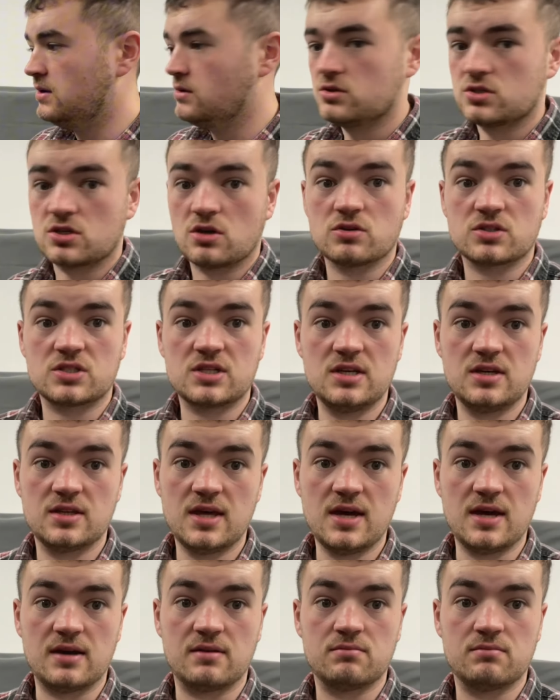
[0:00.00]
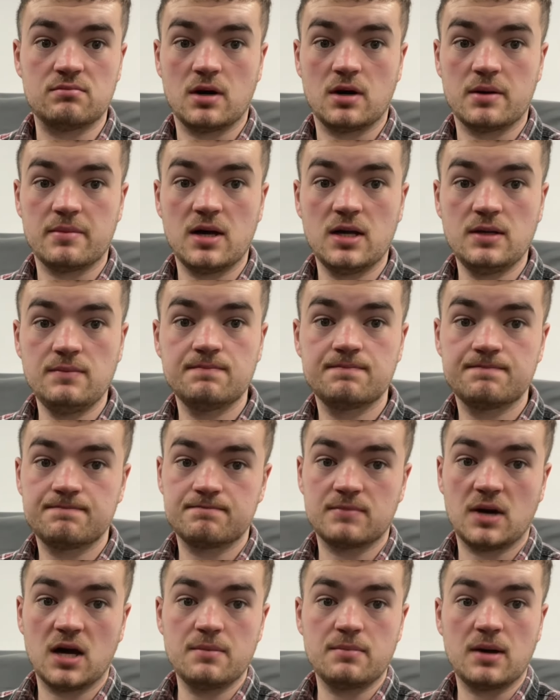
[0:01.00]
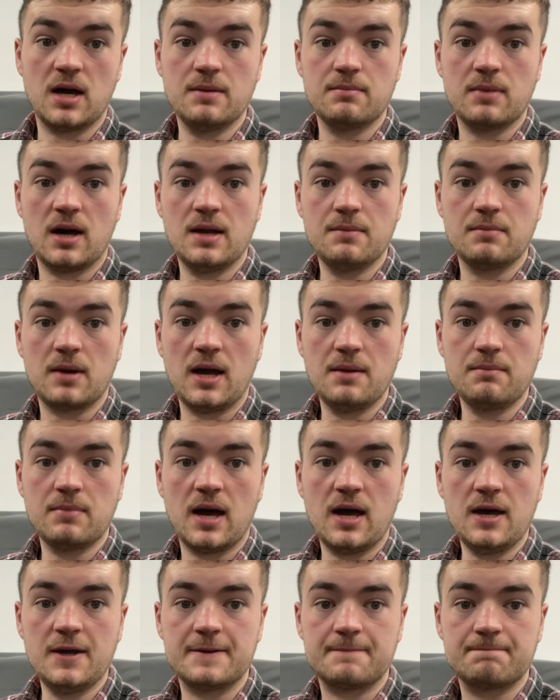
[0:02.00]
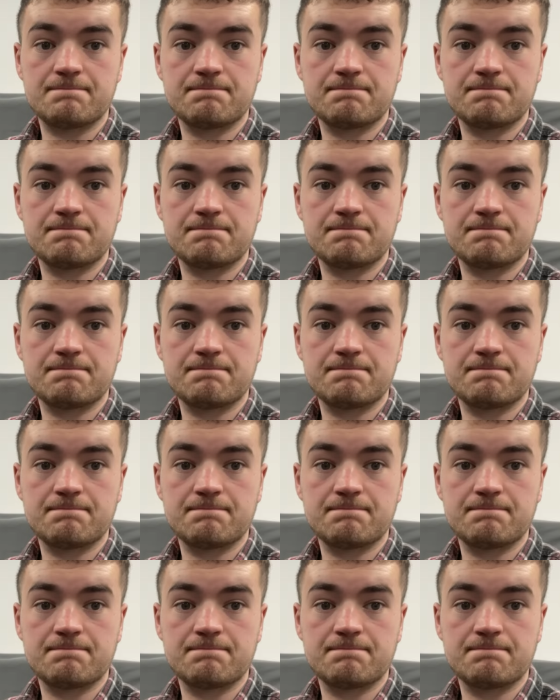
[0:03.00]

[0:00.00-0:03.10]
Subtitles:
So I'll see you there. Bye bye. Bye bye bye bye bye.